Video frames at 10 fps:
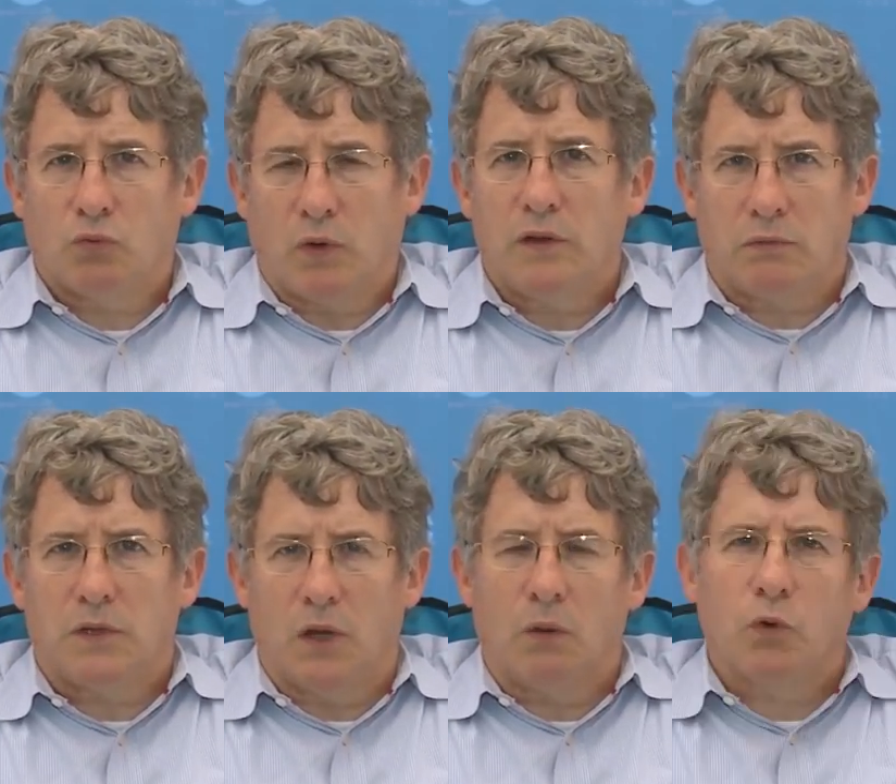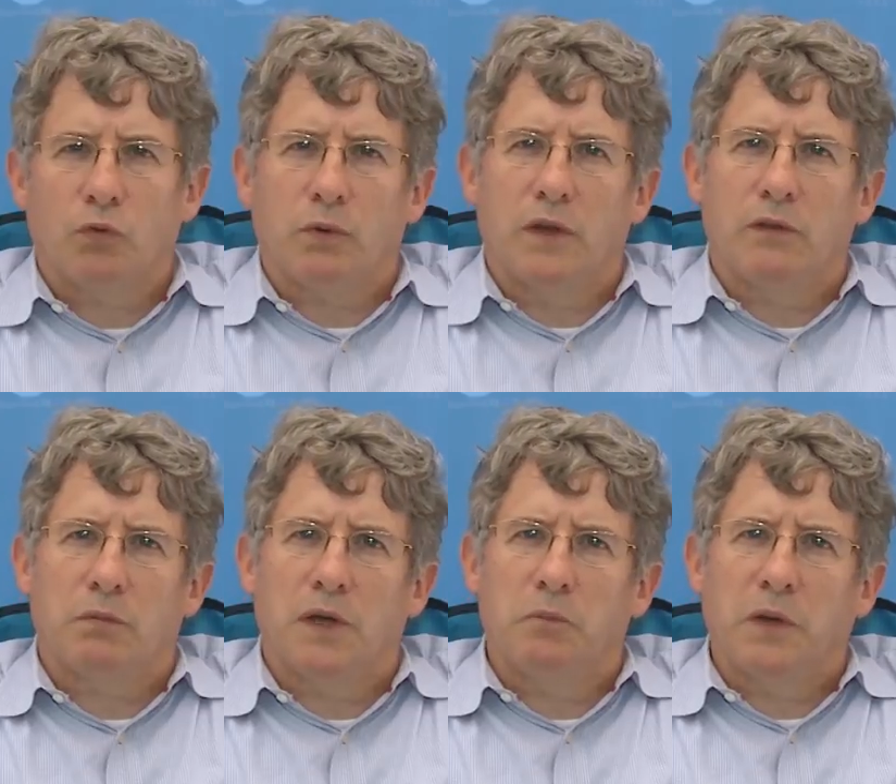23, almost
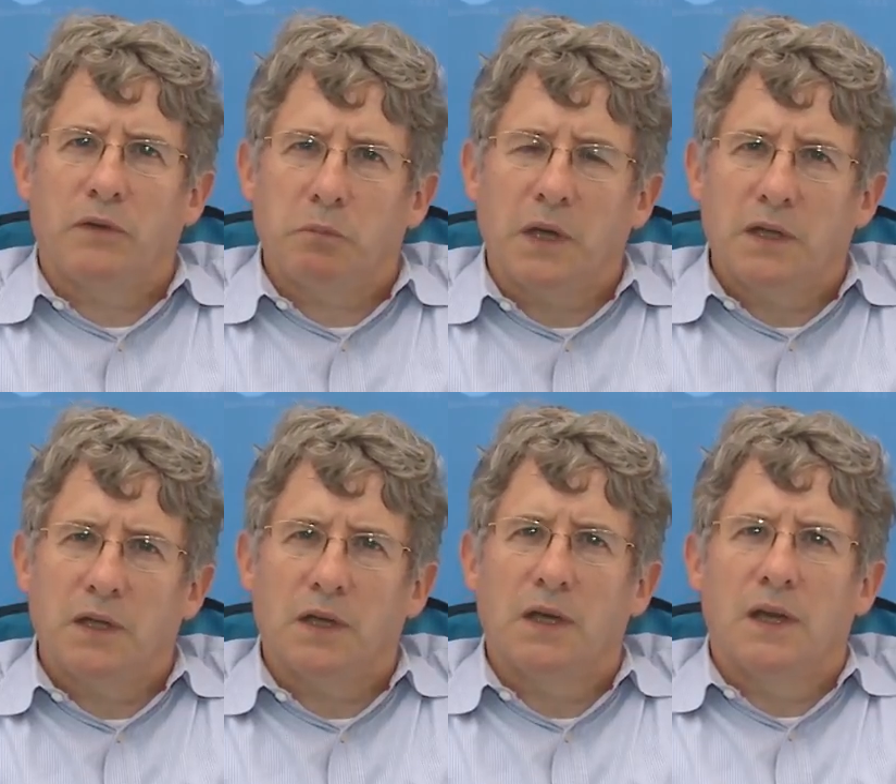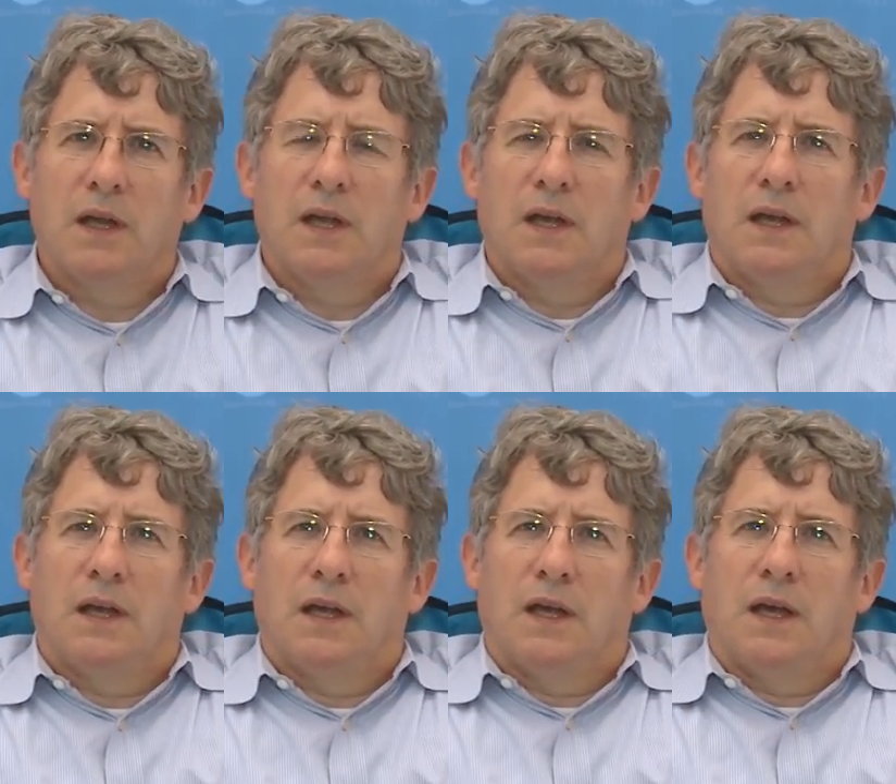23 have been spent here.
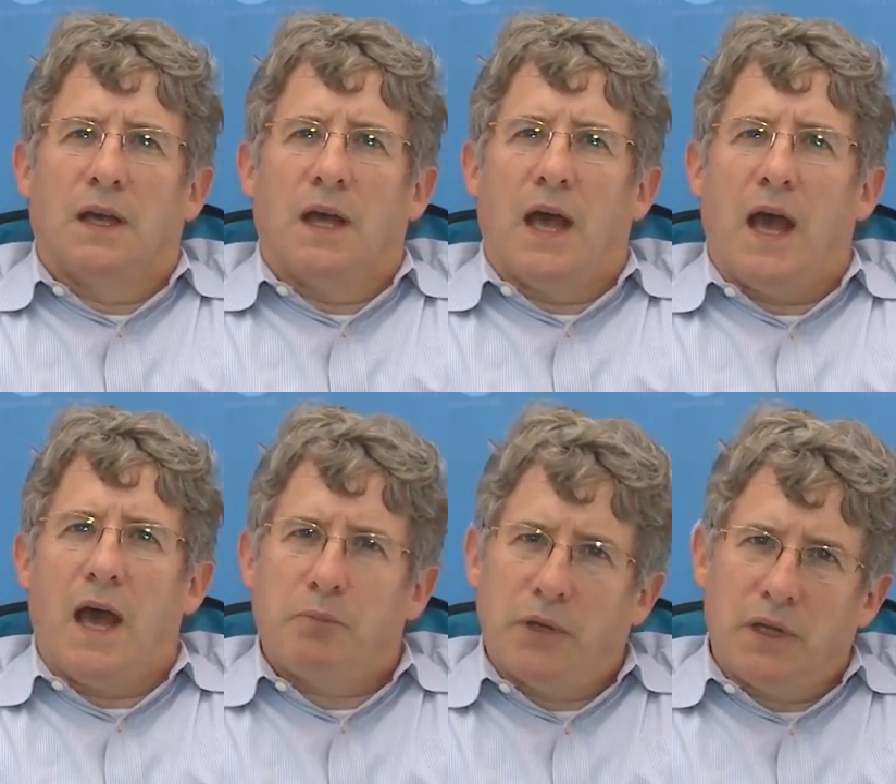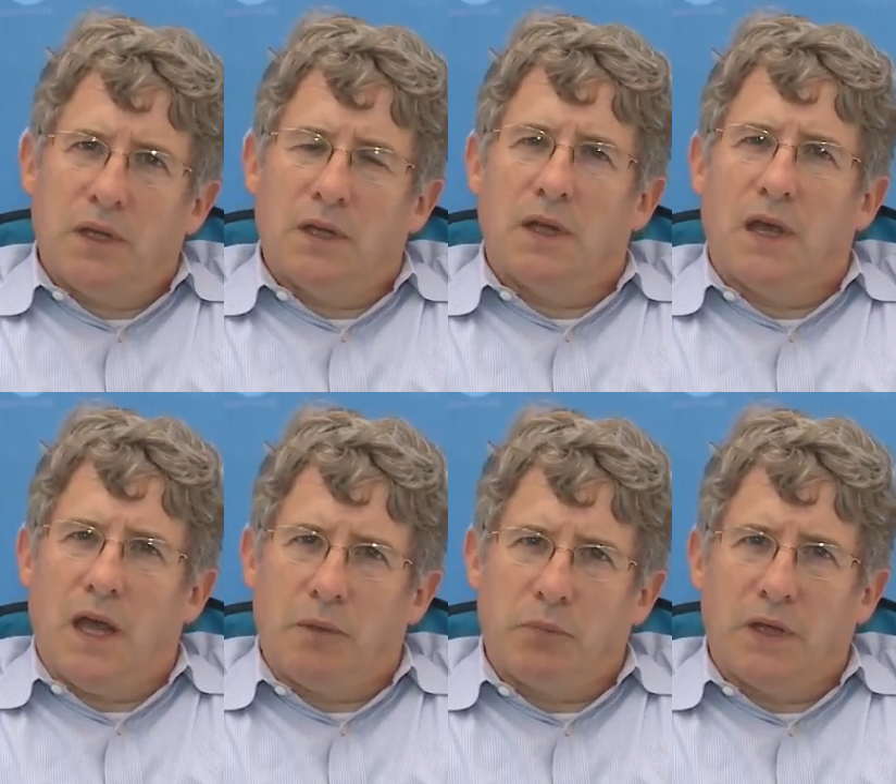Happy
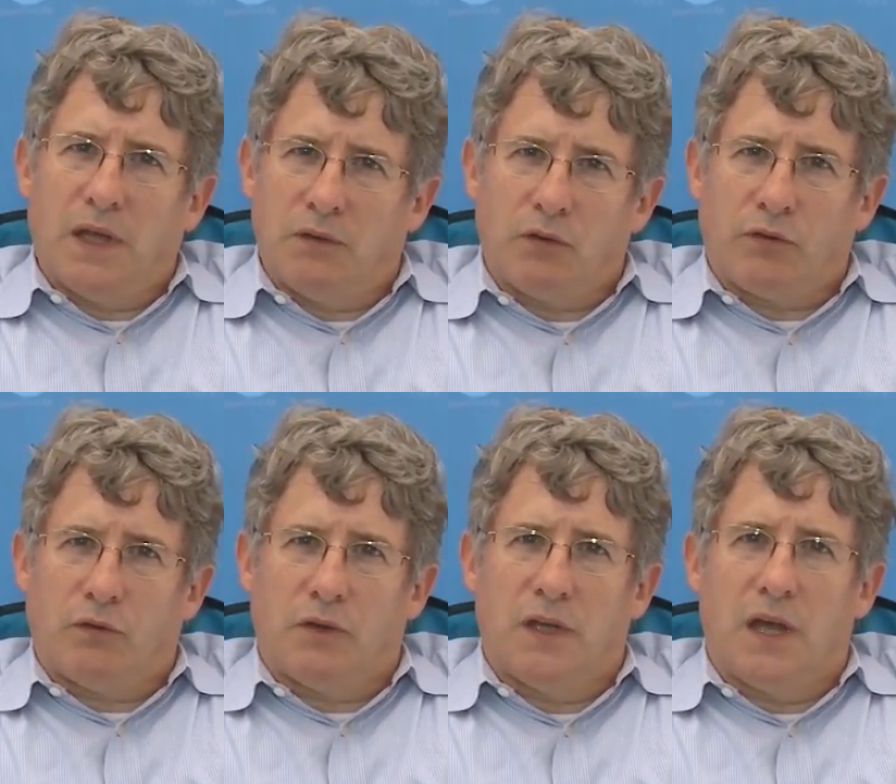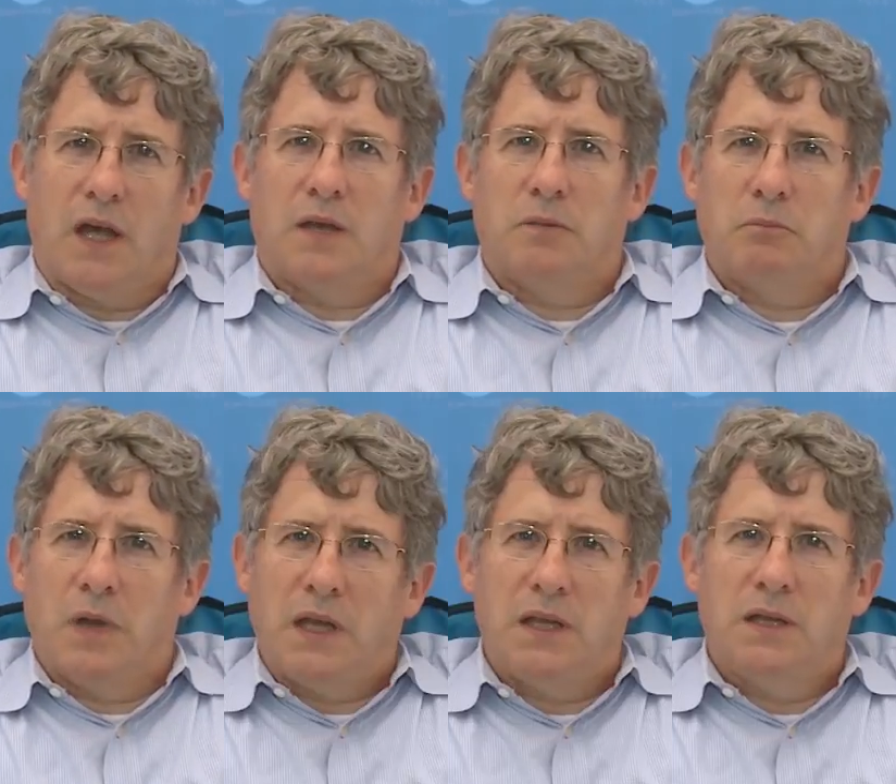anniversary and
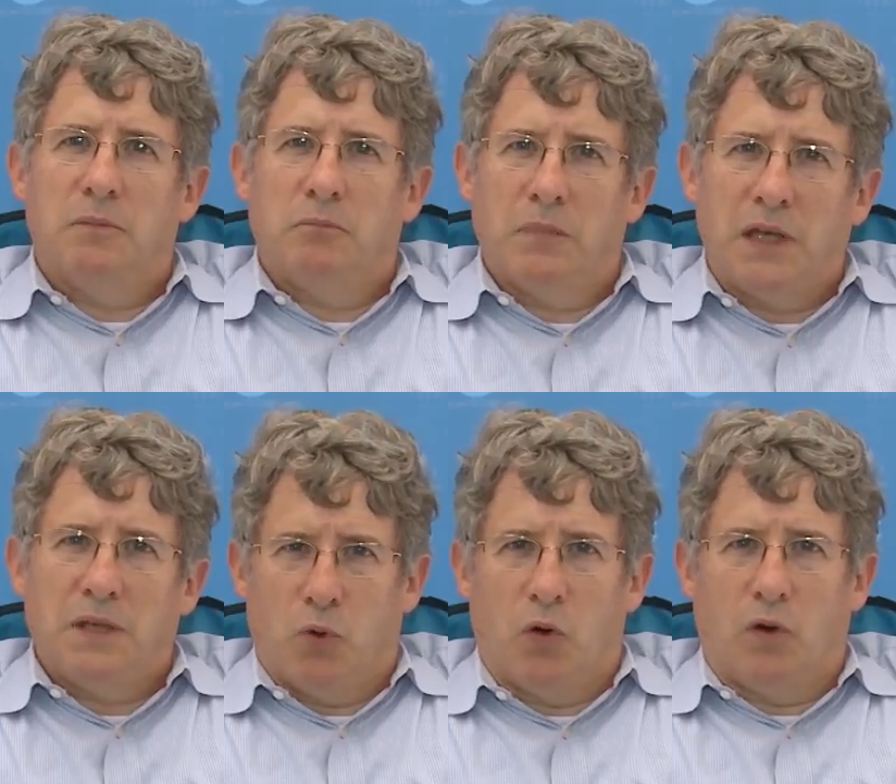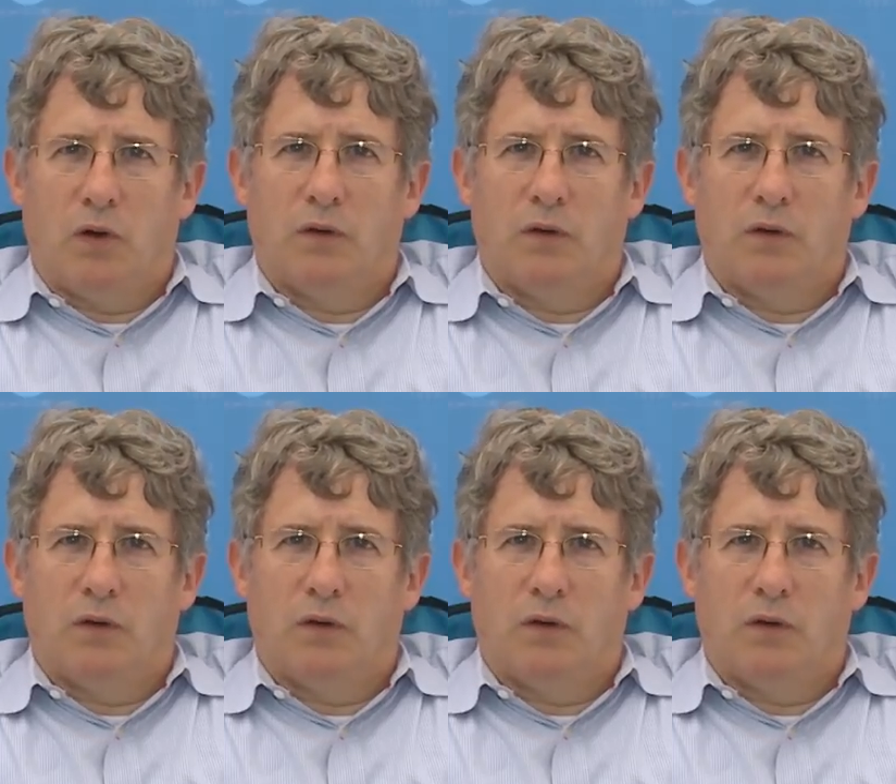many, many more.